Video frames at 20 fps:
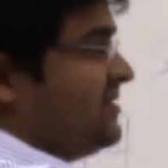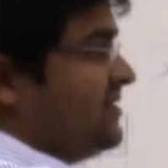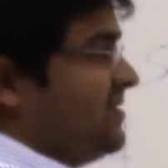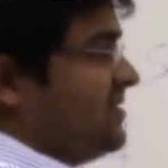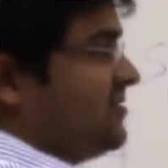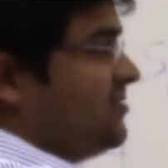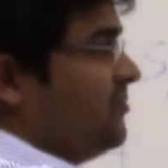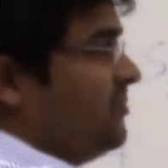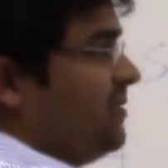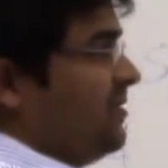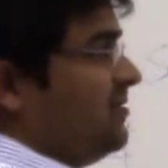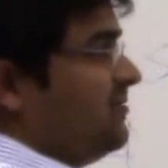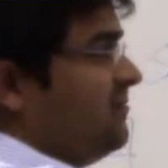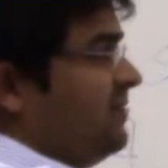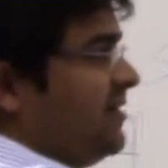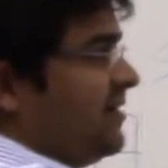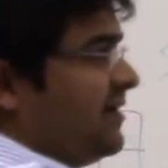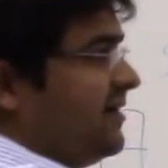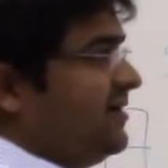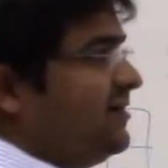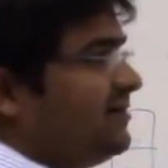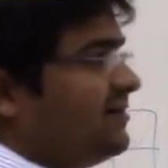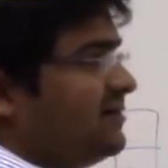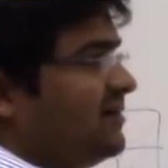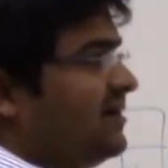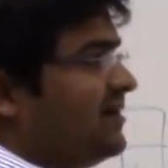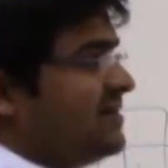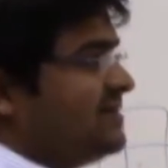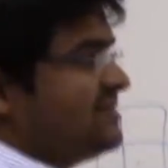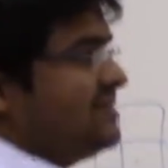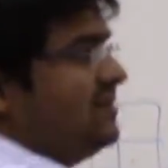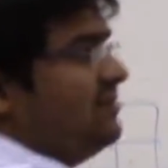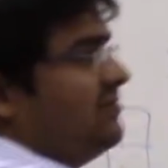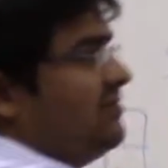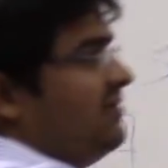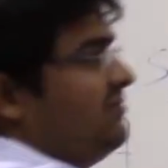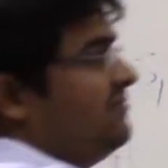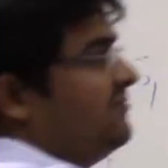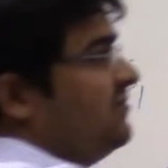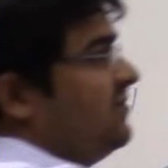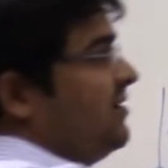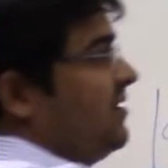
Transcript: is 2 power b, right? Let us say you have